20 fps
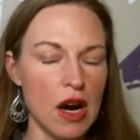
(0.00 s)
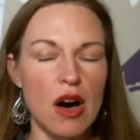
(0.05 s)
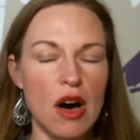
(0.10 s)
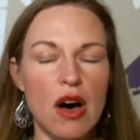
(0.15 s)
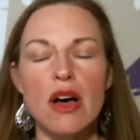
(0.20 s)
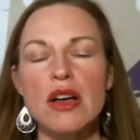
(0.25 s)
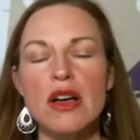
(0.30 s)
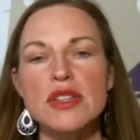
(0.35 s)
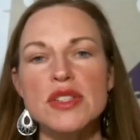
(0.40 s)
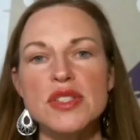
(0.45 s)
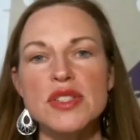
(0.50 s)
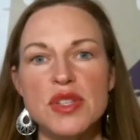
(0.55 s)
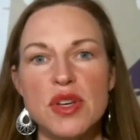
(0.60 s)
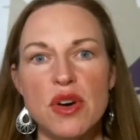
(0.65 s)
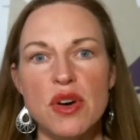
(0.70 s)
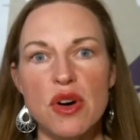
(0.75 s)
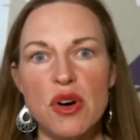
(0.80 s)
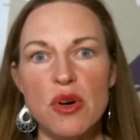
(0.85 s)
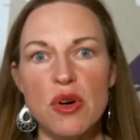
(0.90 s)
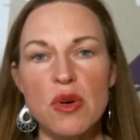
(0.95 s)

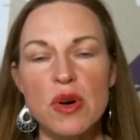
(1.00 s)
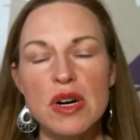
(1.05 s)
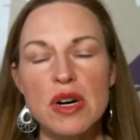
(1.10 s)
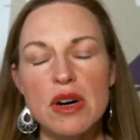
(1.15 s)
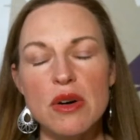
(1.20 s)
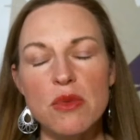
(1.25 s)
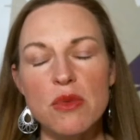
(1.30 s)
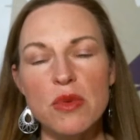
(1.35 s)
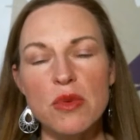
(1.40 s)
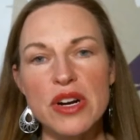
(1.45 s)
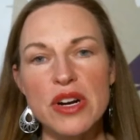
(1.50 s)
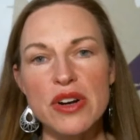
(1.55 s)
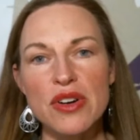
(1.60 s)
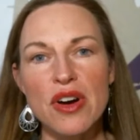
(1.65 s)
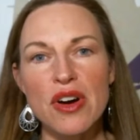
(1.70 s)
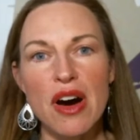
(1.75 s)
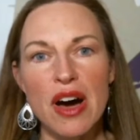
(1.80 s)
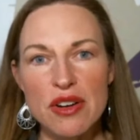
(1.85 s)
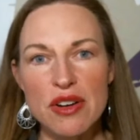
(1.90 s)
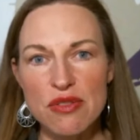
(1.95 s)
Also, we're
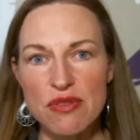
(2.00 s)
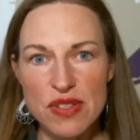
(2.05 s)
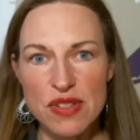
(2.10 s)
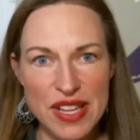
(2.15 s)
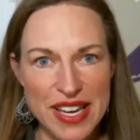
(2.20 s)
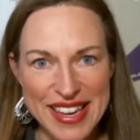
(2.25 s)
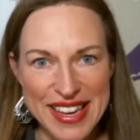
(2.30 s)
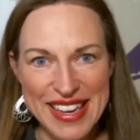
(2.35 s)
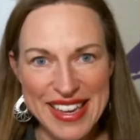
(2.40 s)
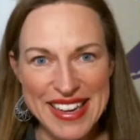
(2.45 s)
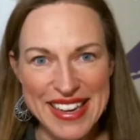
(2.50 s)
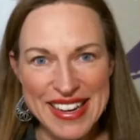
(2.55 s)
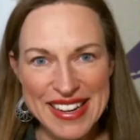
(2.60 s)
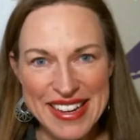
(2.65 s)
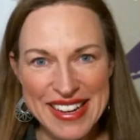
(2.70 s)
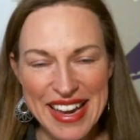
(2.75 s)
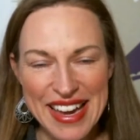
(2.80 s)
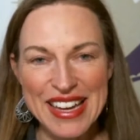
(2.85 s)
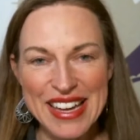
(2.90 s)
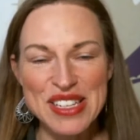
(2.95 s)
not flaky
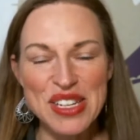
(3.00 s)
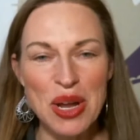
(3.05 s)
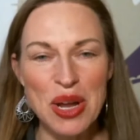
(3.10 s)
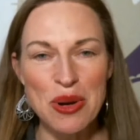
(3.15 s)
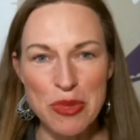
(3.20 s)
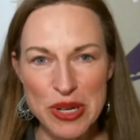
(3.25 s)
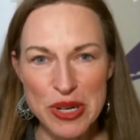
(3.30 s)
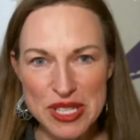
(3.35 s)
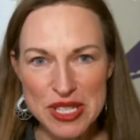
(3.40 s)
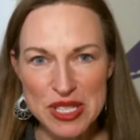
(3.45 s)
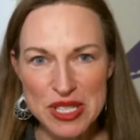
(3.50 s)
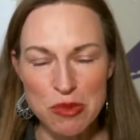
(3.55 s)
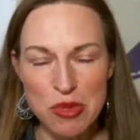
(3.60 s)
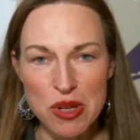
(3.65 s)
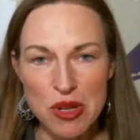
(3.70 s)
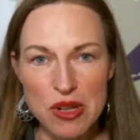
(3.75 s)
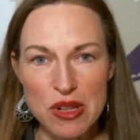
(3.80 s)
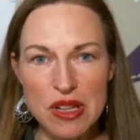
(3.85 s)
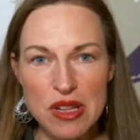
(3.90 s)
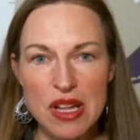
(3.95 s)
and
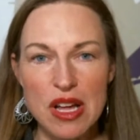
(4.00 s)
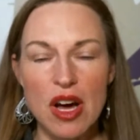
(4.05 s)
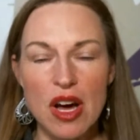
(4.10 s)
unpredictable.